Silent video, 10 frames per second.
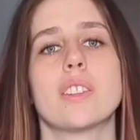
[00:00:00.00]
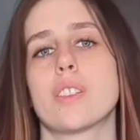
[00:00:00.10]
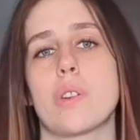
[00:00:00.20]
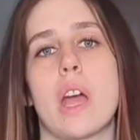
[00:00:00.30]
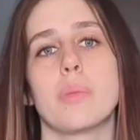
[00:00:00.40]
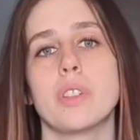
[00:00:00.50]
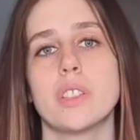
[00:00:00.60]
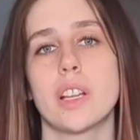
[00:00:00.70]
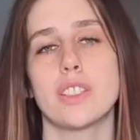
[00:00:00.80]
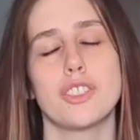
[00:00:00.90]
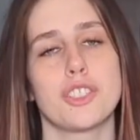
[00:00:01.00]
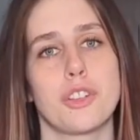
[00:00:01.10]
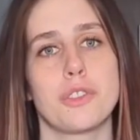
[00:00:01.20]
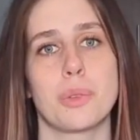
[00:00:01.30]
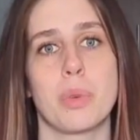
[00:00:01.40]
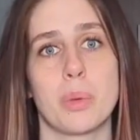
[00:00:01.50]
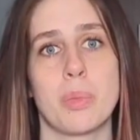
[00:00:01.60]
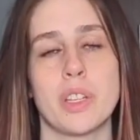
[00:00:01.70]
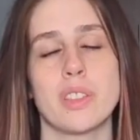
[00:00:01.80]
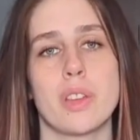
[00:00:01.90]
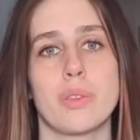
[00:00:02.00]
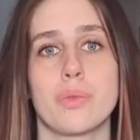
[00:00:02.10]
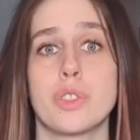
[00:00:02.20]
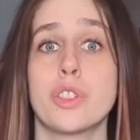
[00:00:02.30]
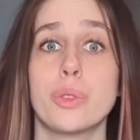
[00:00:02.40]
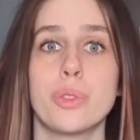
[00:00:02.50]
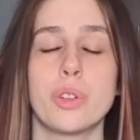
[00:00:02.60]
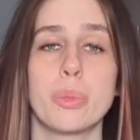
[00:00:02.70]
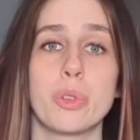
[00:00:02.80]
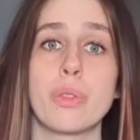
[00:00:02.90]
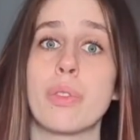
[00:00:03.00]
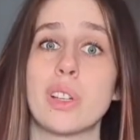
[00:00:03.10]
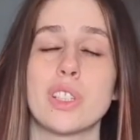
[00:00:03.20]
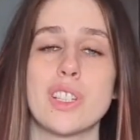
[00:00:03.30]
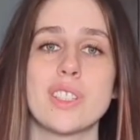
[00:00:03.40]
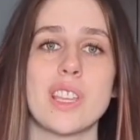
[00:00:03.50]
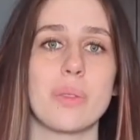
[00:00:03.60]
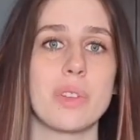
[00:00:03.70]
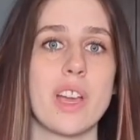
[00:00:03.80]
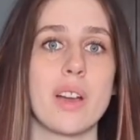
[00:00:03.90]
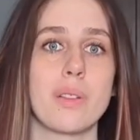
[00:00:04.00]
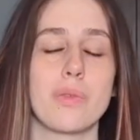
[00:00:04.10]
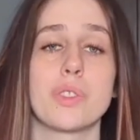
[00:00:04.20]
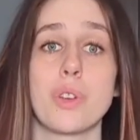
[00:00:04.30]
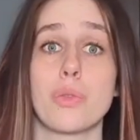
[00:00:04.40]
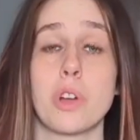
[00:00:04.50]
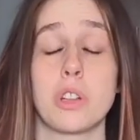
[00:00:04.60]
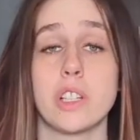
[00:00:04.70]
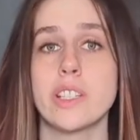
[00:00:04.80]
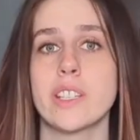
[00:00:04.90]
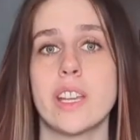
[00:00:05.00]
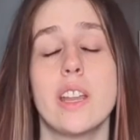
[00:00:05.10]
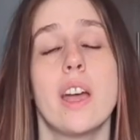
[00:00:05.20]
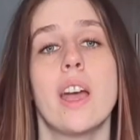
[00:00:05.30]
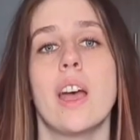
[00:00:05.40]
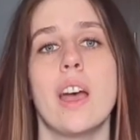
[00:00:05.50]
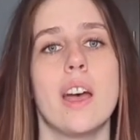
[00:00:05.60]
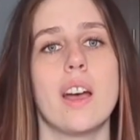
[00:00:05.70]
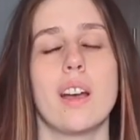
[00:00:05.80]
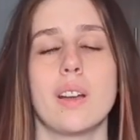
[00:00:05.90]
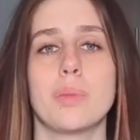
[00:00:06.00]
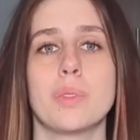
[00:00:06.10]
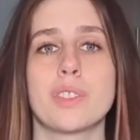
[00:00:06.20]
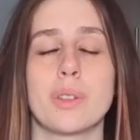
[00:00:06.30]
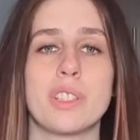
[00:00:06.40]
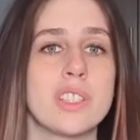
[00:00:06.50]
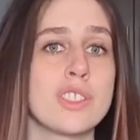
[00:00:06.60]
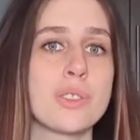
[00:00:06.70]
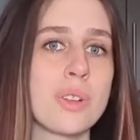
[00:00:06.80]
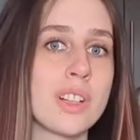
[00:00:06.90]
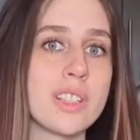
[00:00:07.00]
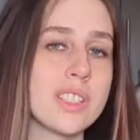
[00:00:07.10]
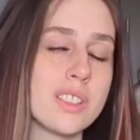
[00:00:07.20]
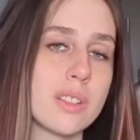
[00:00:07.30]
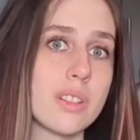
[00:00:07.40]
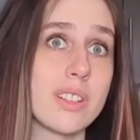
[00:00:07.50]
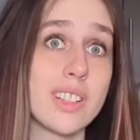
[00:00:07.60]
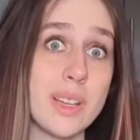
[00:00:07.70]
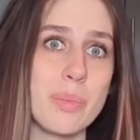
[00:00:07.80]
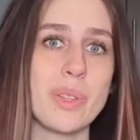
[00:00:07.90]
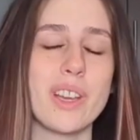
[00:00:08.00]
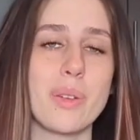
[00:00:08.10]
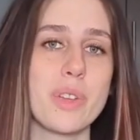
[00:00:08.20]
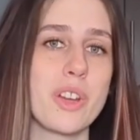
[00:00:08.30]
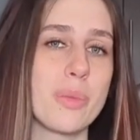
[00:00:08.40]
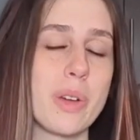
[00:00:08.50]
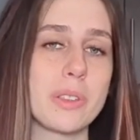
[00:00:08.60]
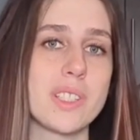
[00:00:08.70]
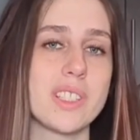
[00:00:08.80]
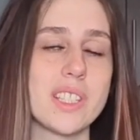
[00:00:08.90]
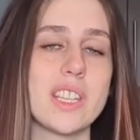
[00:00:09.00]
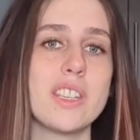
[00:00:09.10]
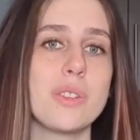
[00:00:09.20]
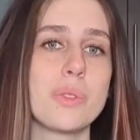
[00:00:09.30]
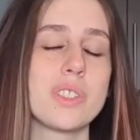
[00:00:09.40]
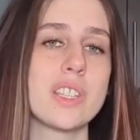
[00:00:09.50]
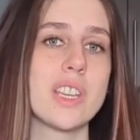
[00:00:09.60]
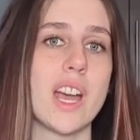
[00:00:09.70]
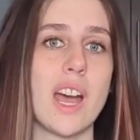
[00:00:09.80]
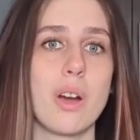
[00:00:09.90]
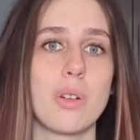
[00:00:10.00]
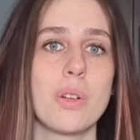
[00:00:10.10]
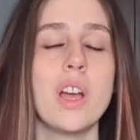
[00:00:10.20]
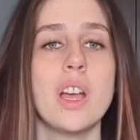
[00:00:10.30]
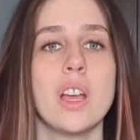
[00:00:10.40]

So hybrid touch serves a purpose of 2 or more functions that we have so far listed. So in this short clip that we are about to see, you will see how